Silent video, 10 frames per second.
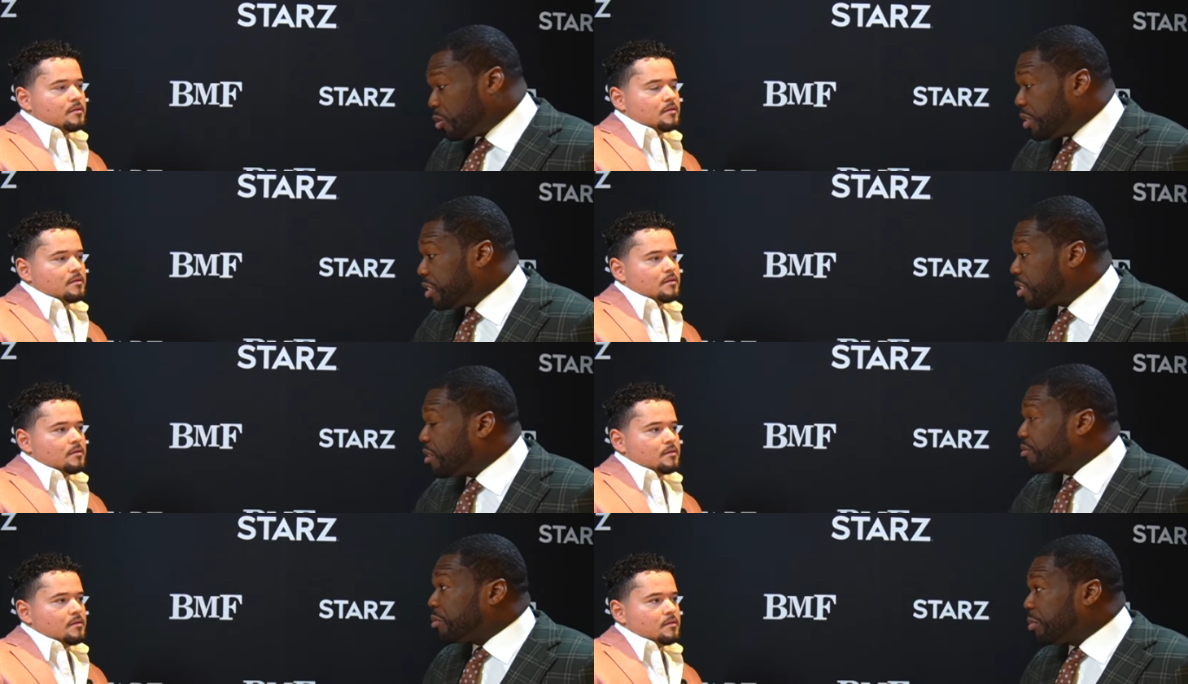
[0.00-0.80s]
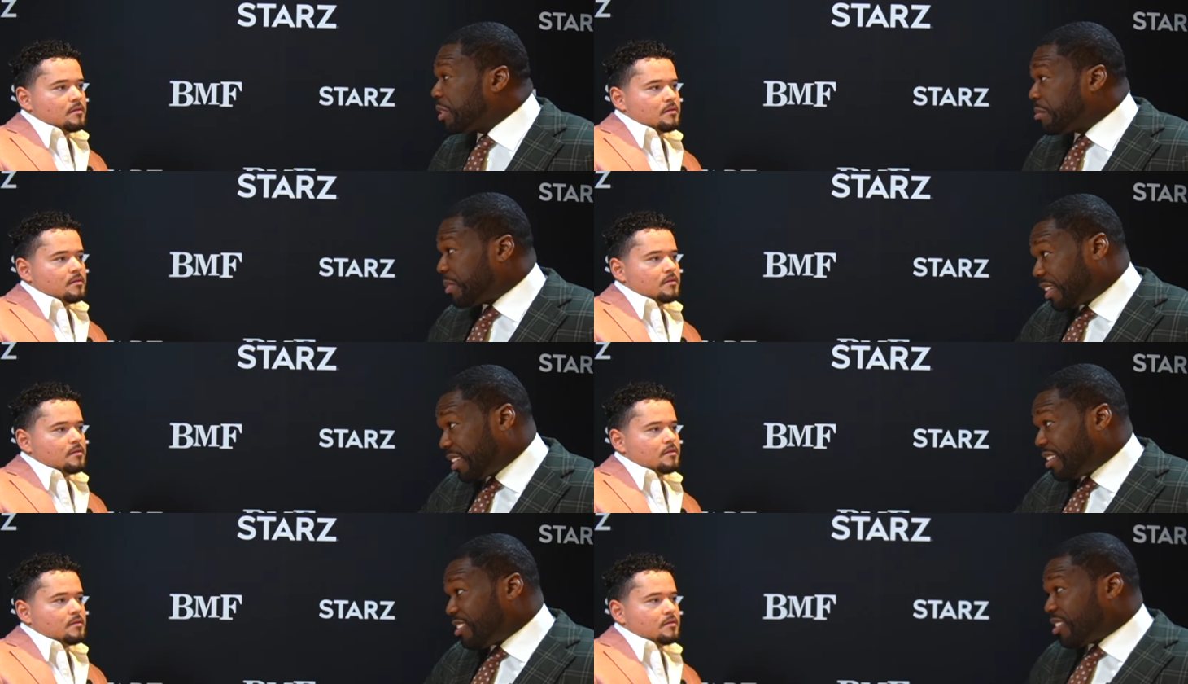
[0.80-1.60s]
Speaker 1: do this comfortably, like
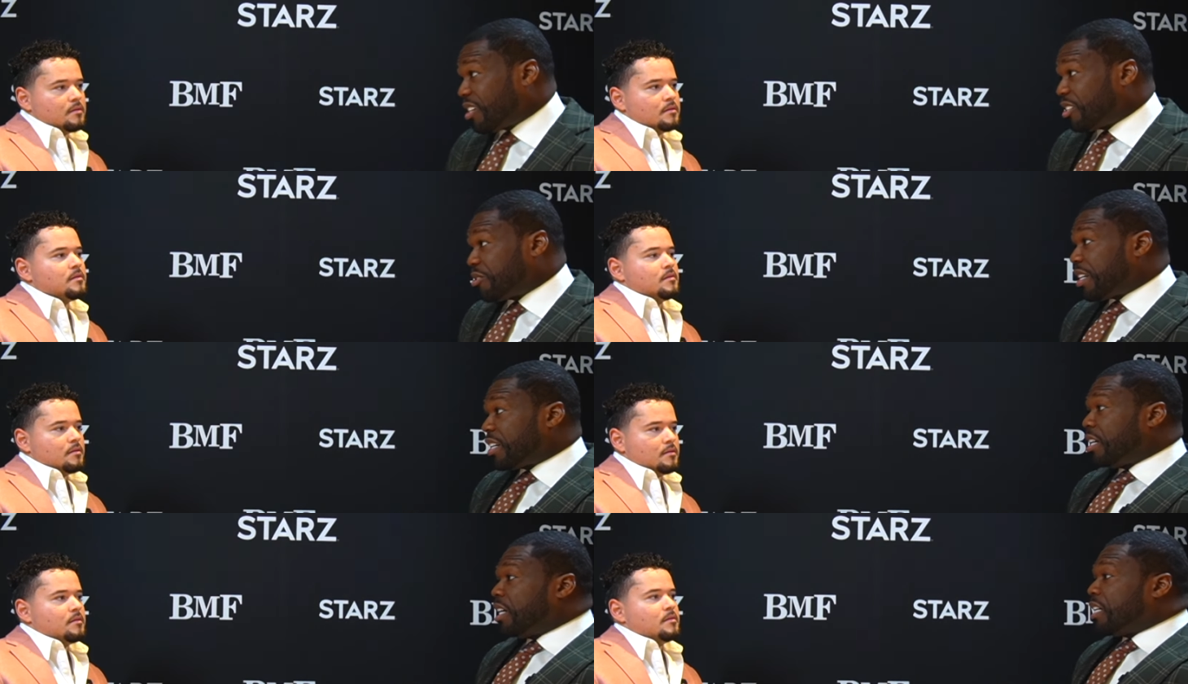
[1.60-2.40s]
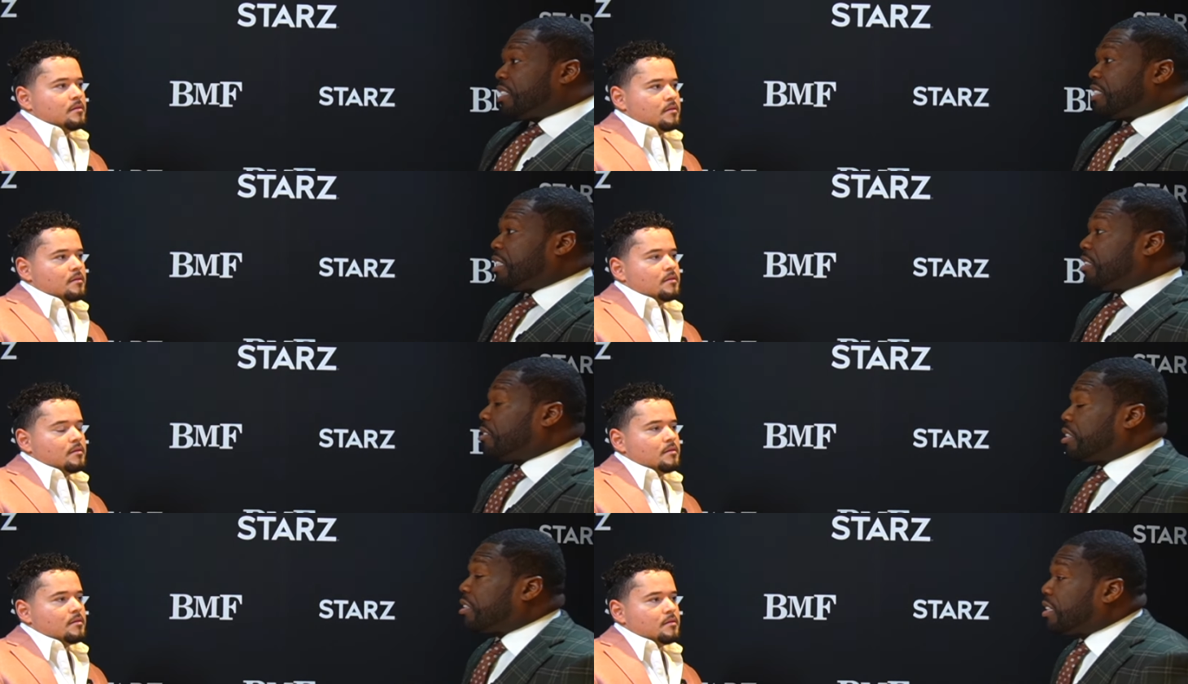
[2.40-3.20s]
handing the contract,
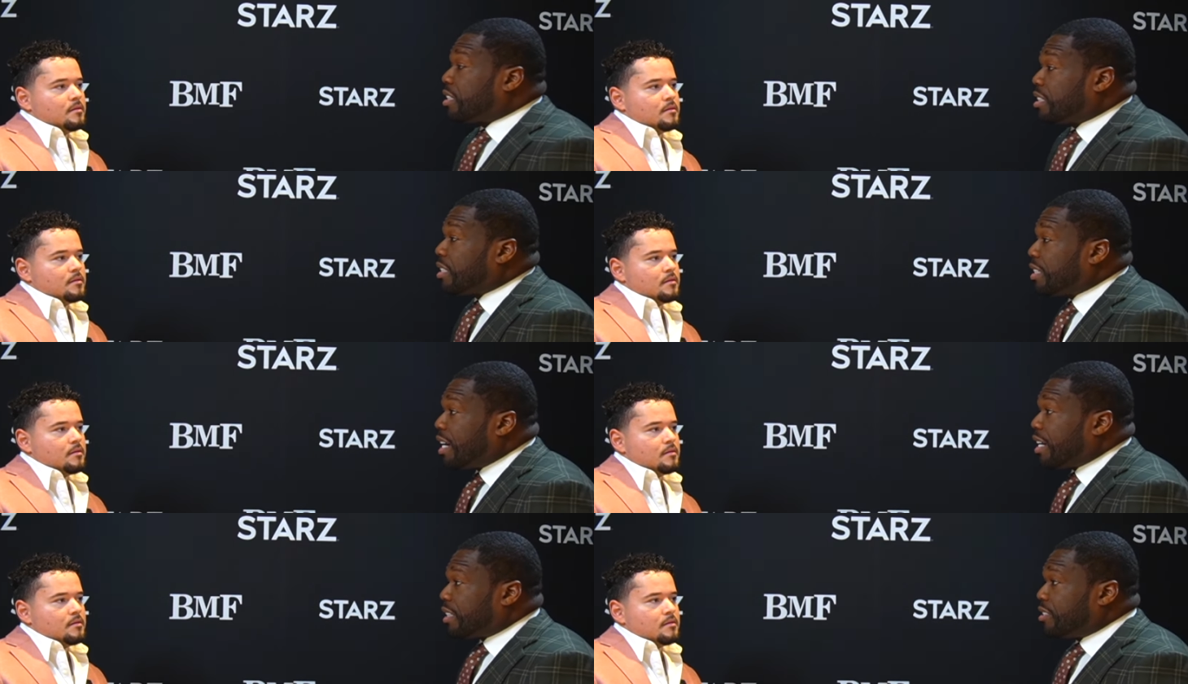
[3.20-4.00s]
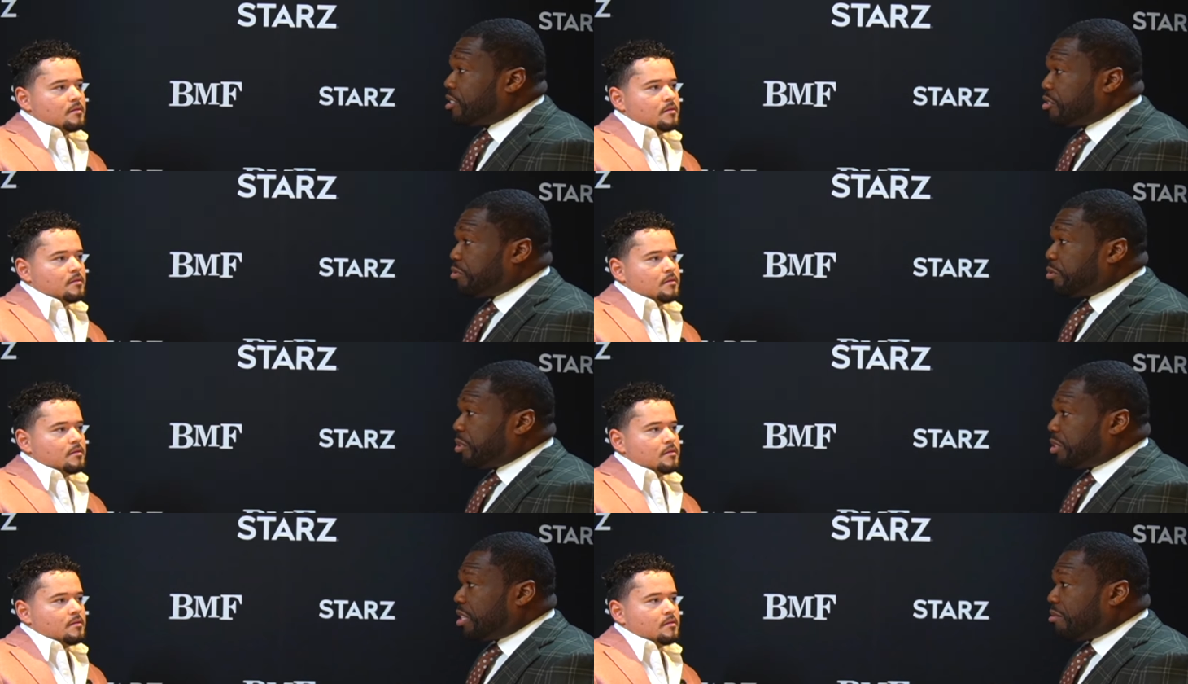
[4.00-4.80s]
the thing that they're not conditioned
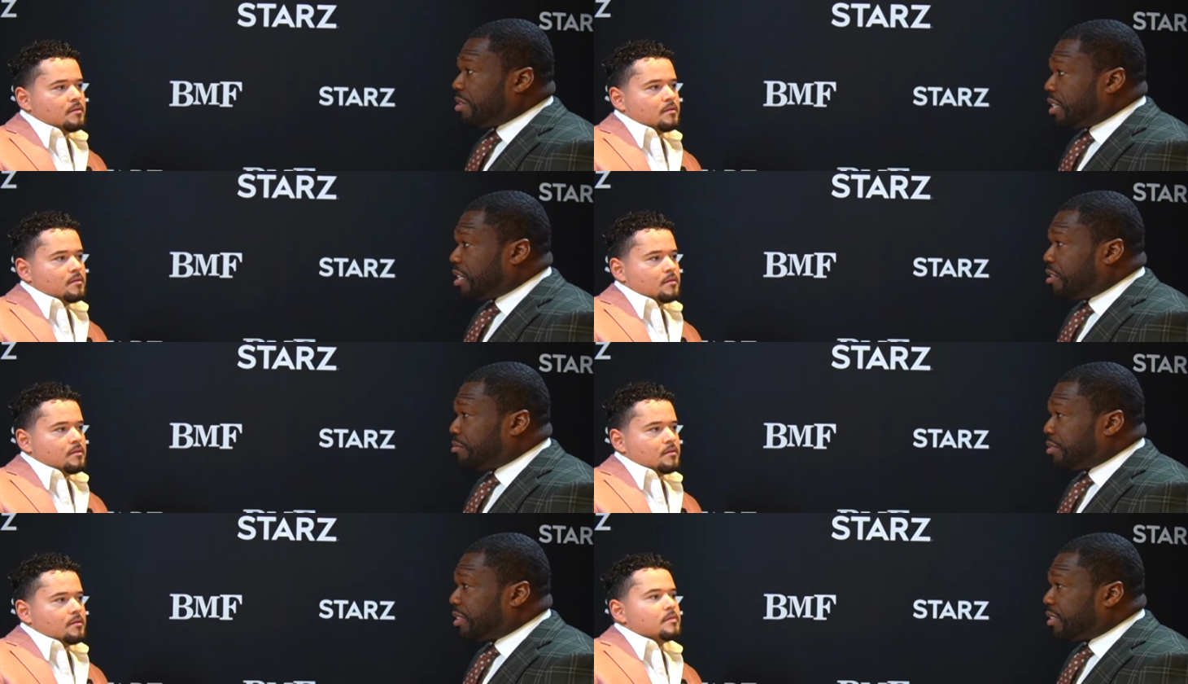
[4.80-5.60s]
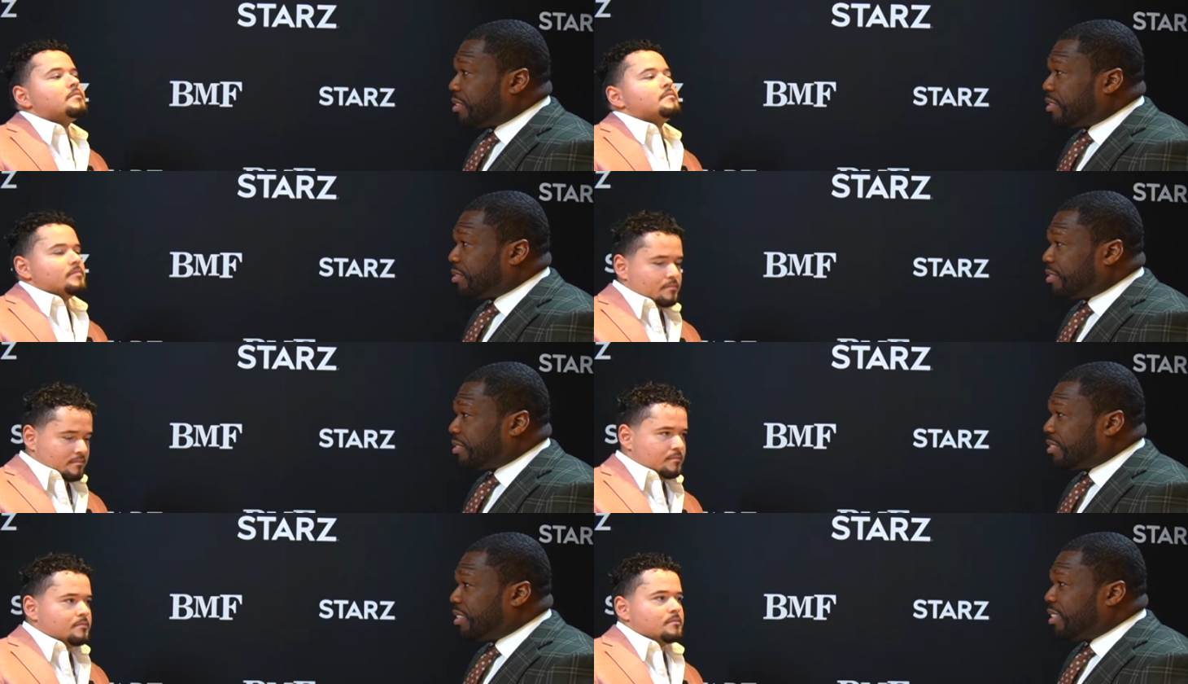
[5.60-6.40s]
for is direct conflict.
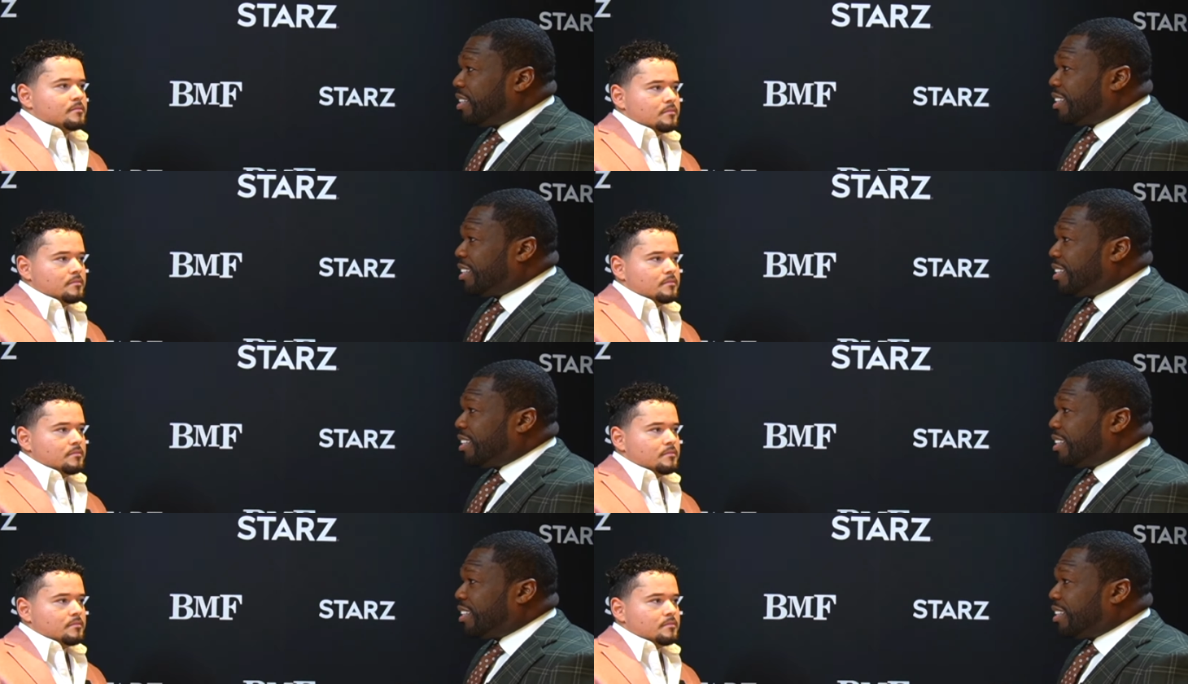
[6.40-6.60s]
Mm-hmm.